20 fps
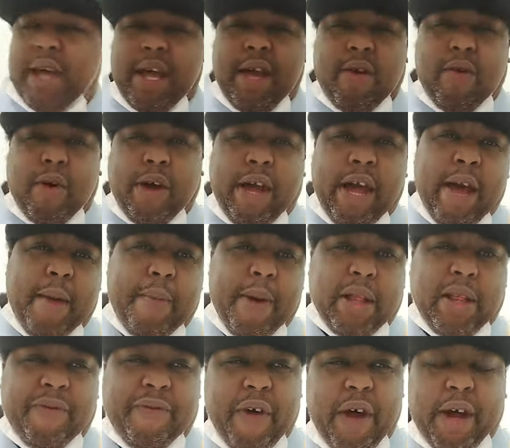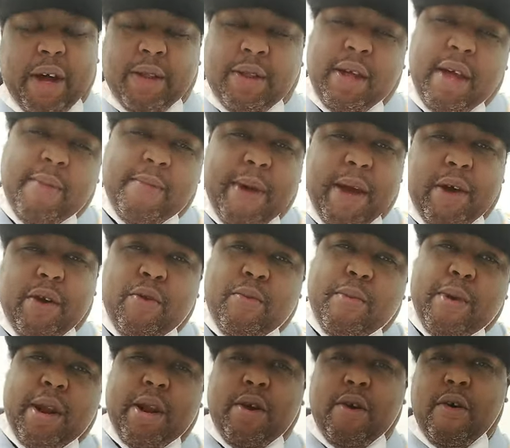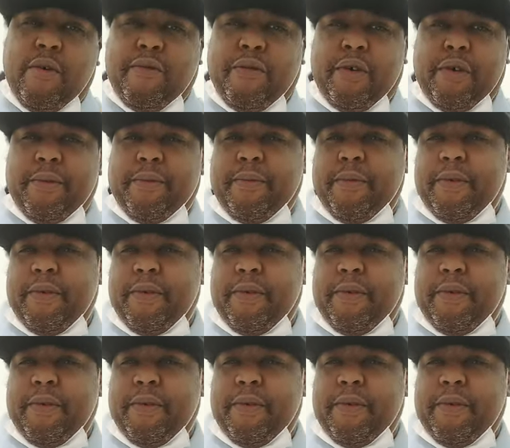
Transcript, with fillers: he don't care about the fight because he ain't making no money off it.